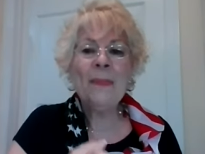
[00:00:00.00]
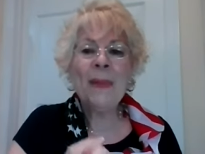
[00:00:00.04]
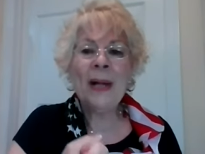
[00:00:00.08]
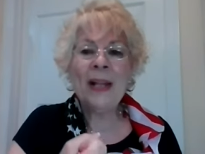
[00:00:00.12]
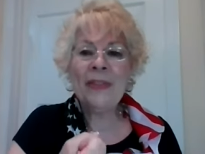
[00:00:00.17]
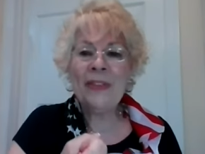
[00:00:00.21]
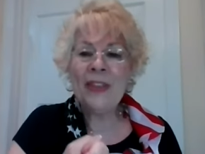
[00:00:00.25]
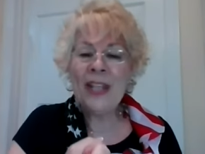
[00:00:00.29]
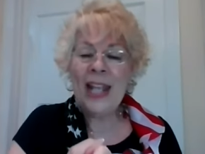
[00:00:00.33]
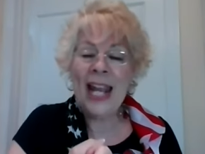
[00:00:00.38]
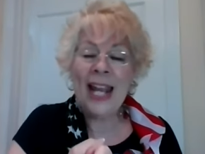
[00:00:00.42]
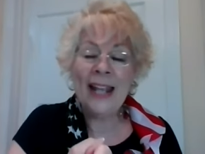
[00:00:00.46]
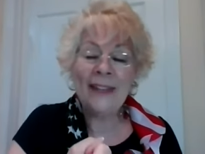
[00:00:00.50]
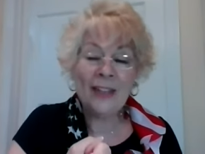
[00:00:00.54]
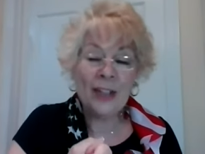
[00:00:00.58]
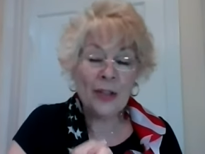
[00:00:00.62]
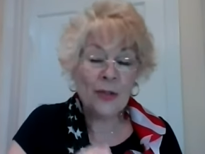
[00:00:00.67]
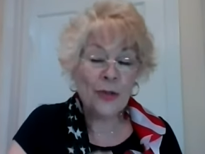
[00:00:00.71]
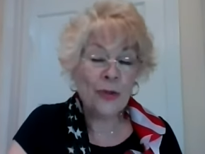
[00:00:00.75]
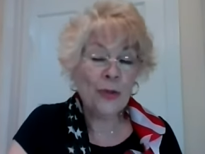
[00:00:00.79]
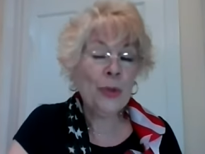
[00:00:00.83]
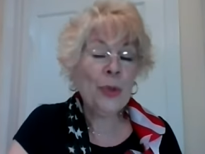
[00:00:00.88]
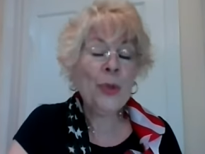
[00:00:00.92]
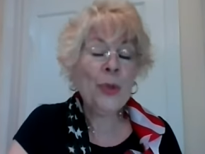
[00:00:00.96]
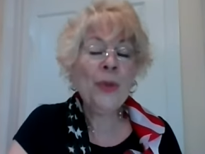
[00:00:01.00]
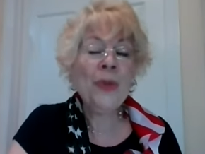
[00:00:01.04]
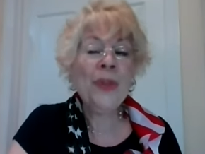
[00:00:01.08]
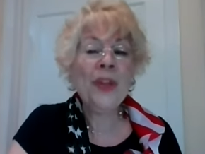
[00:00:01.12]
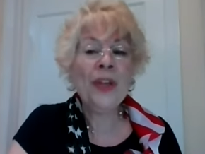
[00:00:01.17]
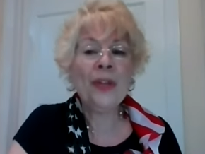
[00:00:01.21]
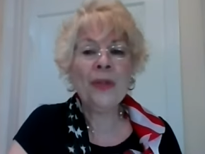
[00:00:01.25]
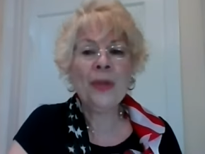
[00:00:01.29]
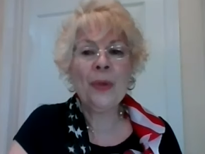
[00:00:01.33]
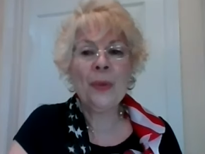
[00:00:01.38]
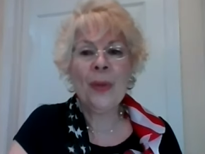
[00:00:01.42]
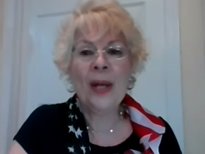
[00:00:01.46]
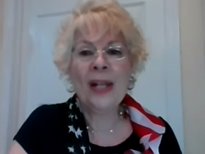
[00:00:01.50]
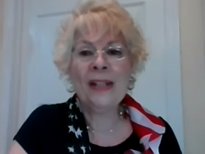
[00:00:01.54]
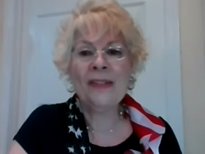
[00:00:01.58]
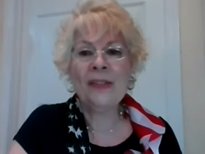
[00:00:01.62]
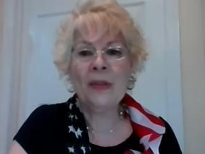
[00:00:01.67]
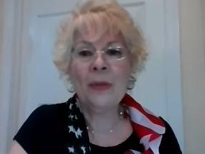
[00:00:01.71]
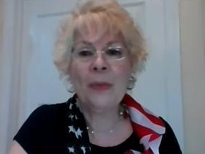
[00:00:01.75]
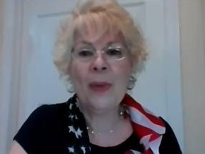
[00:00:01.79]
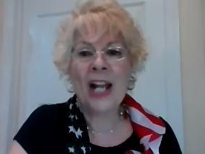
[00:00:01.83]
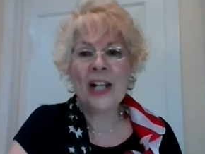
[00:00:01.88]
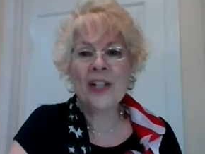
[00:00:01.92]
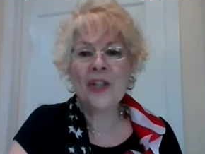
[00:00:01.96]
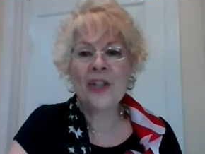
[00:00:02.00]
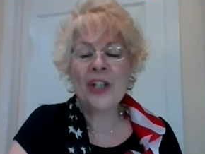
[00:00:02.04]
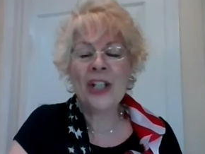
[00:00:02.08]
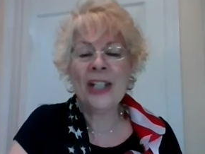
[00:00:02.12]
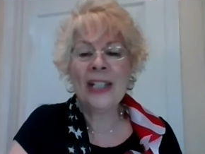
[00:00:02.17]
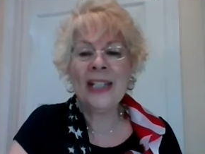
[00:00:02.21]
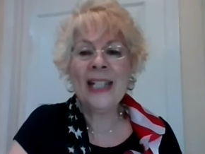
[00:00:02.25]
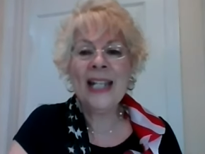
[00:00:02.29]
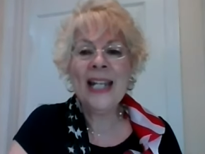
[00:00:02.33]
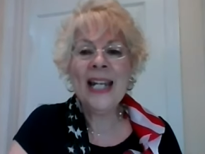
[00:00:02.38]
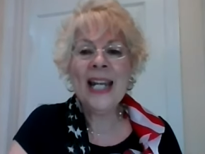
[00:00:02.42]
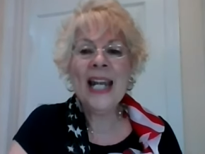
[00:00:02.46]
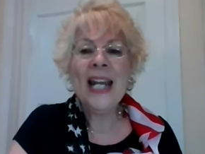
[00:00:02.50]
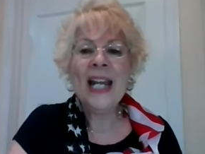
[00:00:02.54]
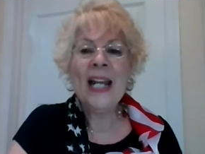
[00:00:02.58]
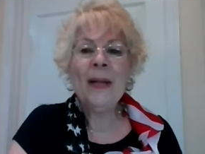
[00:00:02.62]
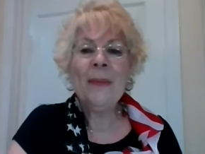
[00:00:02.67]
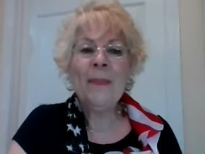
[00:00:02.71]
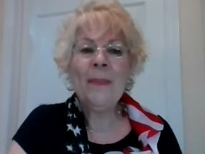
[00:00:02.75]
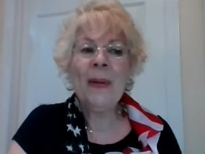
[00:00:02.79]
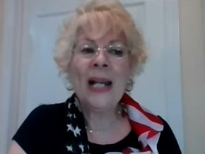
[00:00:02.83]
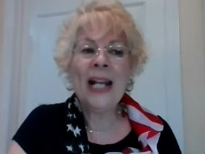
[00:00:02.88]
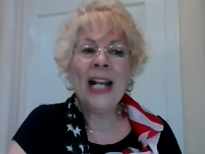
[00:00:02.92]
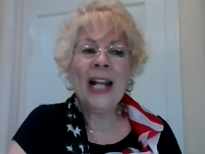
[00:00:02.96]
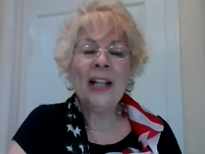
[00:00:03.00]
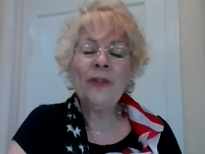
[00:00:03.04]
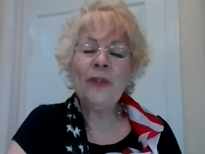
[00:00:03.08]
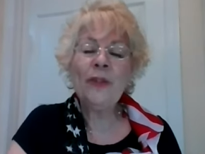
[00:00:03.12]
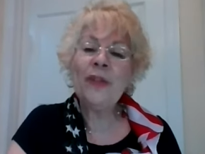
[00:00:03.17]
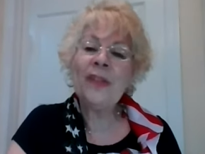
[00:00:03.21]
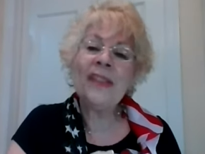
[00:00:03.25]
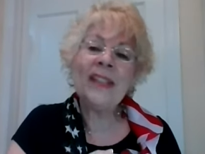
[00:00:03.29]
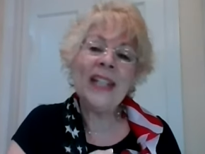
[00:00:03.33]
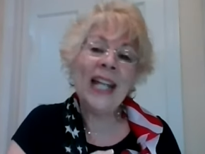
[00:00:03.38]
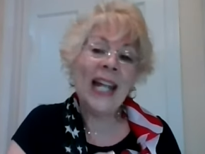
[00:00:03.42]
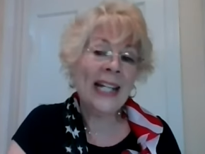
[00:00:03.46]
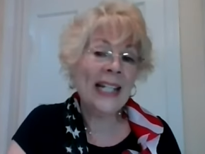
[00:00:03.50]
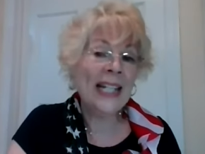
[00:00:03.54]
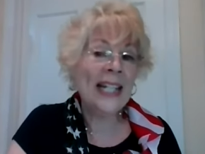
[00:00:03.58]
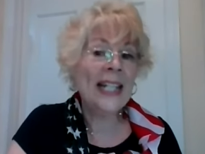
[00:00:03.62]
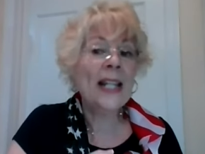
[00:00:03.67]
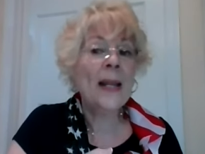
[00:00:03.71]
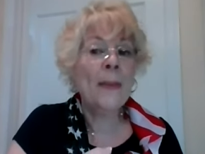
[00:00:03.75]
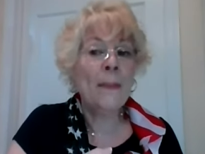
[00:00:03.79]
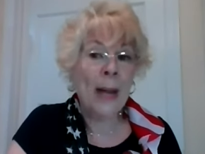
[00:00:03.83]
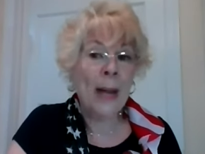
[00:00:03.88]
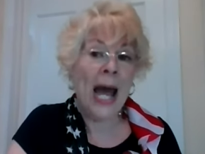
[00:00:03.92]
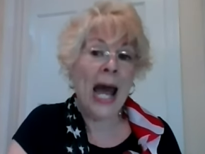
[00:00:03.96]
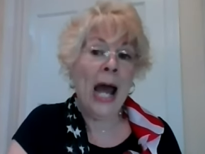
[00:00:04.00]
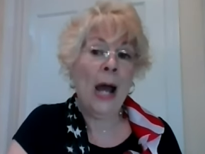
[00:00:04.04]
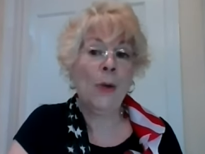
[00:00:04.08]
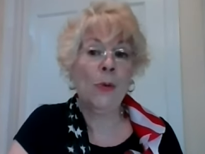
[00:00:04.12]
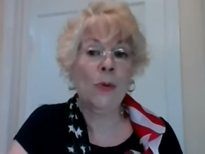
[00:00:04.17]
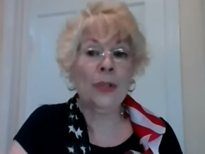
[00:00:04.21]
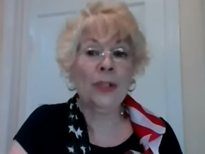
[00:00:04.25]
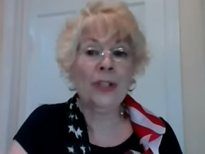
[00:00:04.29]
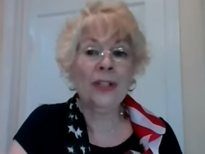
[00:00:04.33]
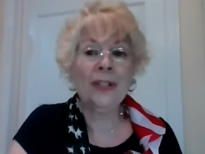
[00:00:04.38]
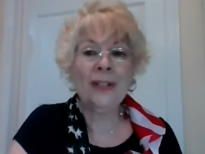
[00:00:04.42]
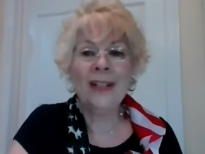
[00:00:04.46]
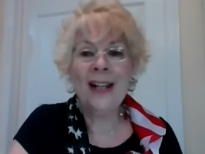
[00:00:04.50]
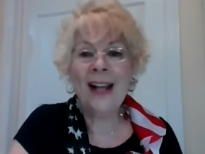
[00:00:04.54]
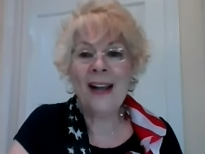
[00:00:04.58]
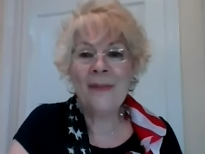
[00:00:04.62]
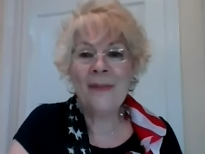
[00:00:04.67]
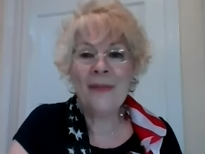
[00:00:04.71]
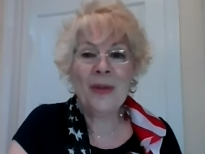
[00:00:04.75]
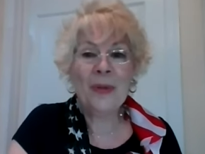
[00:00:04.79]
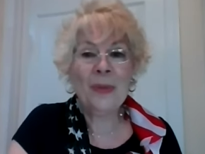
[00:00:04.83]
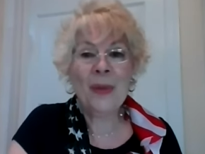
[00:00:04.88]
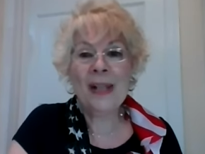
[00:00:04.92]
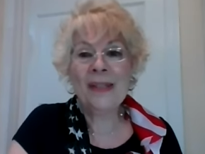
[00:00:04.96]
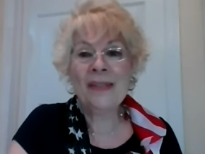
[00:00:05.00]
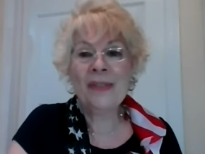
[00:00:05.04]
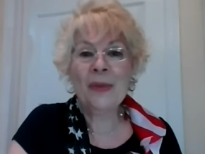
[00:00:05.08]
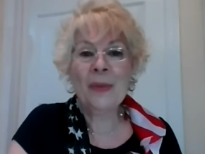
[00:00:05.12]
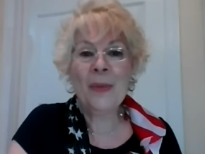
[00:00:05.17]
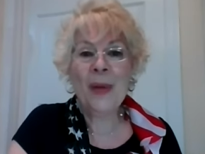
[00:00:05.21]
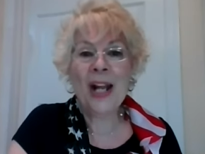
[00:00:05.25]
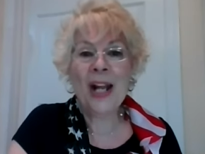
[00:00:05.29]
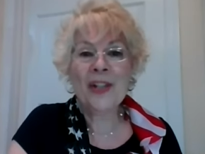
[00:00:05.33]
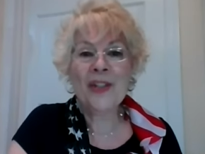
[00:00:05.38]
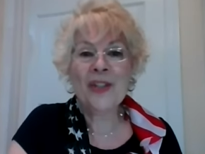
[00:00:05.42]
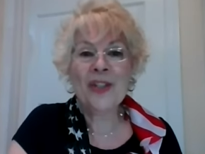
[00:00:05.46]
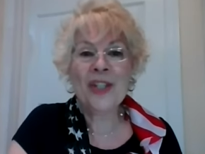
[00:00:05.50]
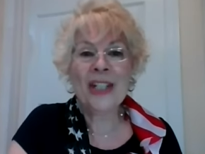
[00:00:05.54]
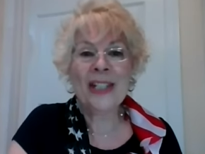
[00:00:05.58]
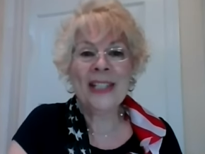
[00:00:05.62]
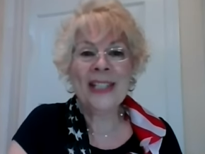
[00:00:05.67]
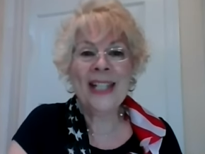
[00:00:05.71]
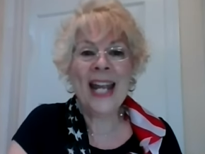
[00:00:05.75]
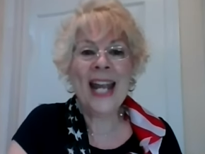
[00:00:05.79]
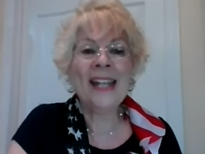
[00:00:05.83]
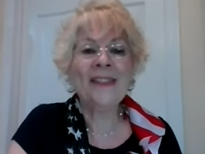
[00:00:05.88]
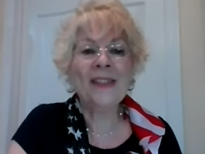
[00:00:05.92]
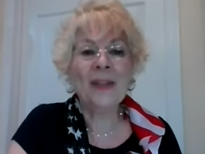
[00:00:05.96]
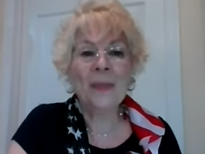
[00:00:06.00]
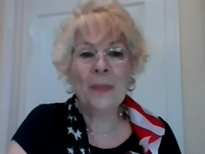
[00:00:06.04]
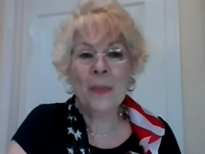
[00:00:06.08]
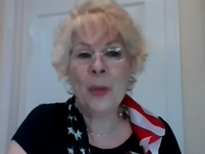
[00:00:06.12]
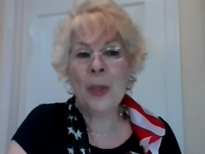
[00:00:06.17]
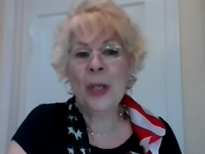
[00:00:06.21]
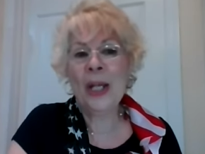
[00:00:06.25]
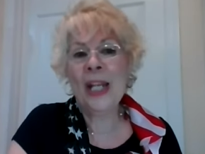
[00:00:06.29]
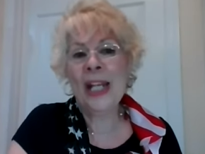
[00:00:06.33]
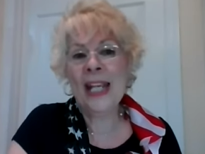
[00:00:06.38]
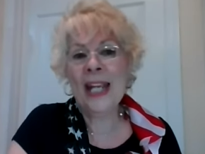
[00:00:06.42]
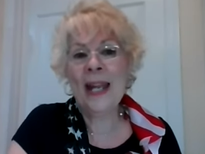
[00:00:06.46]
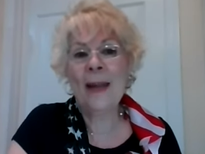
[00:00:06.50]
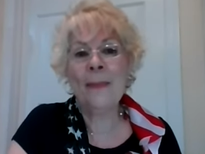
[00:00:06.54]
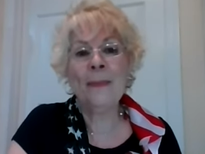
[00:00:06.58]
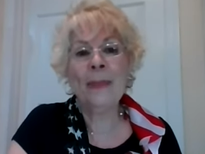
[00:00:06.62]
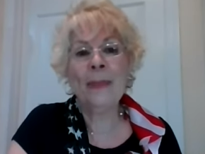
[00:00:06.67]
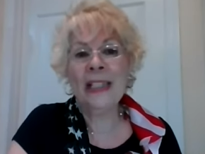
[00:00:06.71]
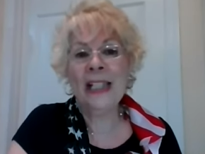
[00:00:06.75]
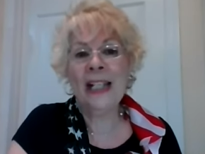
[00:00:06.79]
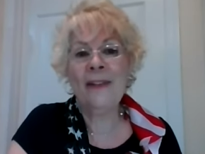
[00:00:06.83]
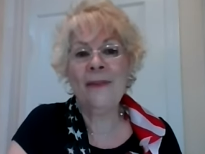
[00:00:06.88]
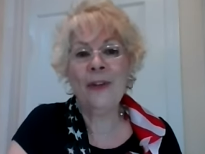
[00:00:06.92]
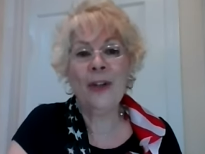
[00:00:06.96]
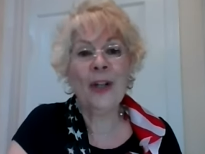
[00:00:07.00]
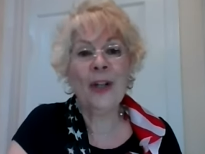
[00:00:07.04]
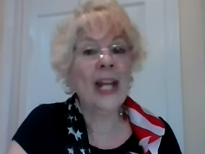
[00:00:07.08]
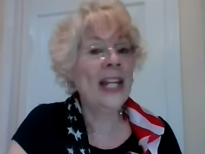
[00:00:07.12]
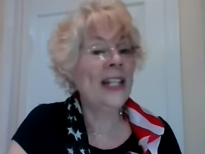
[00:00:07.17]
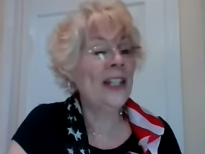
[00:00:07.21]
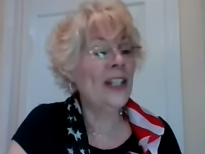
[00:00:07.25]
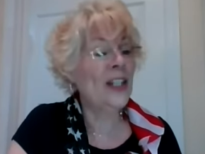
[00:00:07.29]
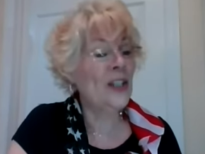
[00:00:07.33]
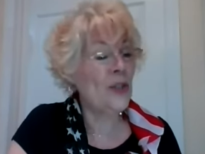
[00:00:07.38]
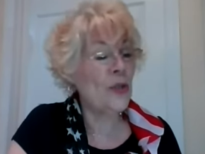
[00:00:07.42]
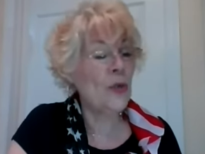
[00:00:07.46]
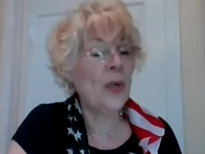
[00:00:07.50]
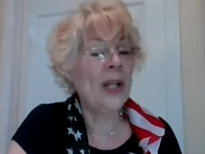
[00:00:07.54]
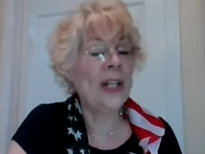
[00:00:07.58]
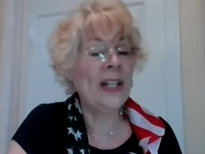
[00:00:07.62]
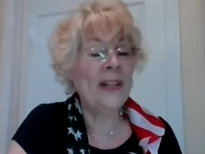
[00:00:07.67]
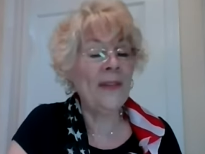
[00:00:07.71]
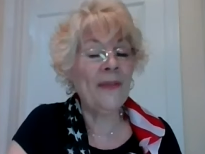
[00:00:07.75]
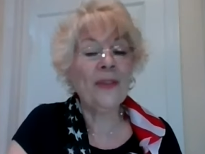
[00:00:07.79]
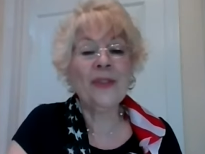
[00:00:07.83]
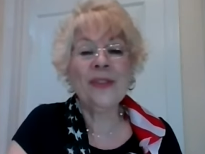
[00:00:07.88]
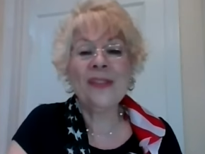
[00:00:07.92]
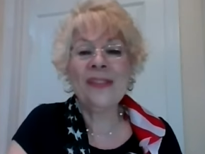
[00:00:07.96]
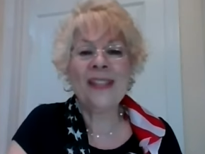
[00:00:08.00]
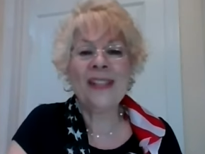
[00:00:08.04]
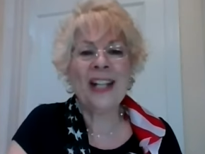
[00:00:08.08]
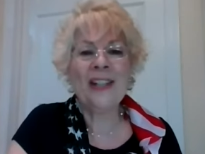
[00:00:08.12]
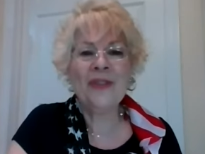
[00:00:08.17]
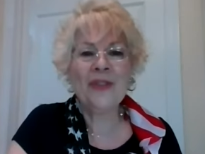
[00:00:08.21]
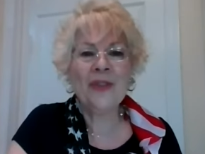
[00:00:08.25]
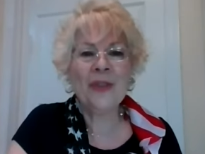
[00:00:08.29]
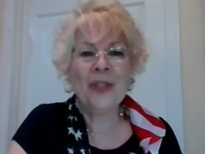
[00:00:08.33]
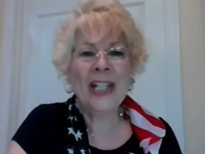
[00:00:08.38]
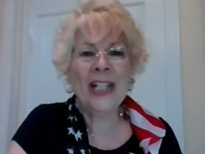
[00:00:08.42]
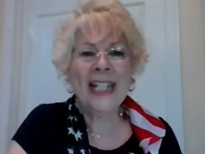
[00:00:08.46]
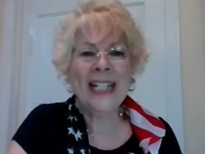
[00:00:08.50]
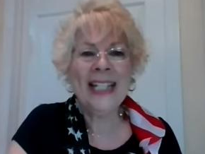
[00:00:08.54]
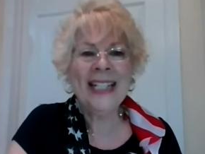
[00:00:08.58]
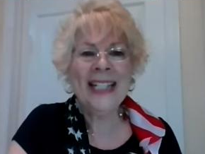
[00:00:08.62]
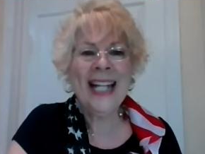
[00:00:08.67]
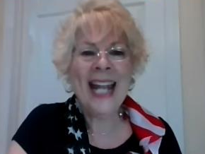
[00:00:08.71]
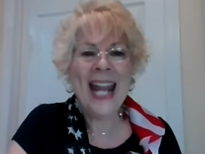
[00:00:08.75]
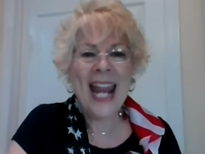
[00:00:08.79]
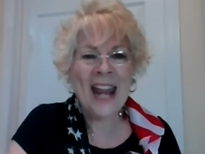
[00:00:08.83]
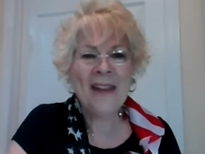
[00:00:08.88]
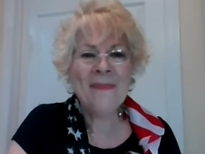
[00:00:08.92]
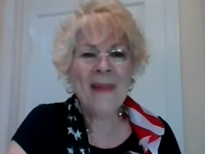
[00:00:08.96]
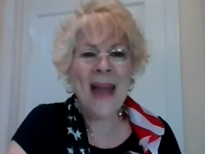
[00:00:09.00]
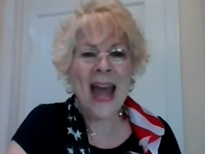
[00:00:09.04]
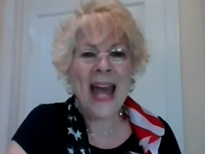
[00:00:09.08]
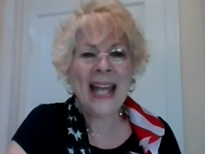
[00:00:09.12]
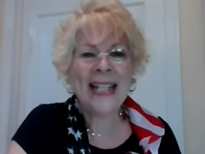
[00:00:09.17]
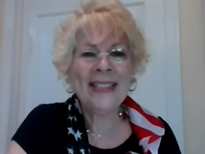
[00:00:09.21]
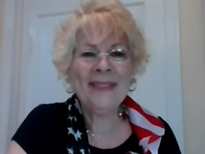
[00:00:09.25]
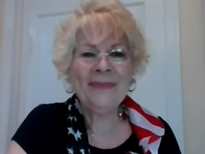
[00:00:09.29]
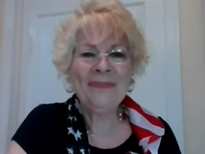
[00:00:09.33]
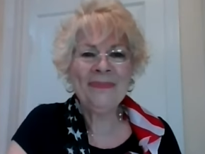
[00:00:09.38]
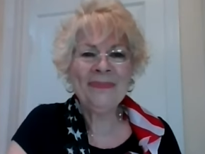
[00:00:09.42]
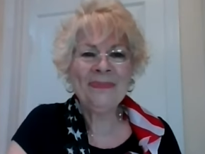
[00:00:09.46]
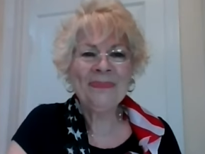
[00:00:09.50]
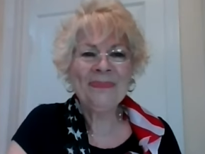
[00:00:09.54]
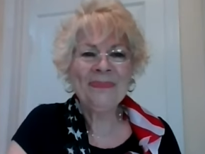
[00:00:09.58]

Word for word: but and the truth of the resurrection, but understanding the power of the resurrection as a born again believer in the 21st century. Amen.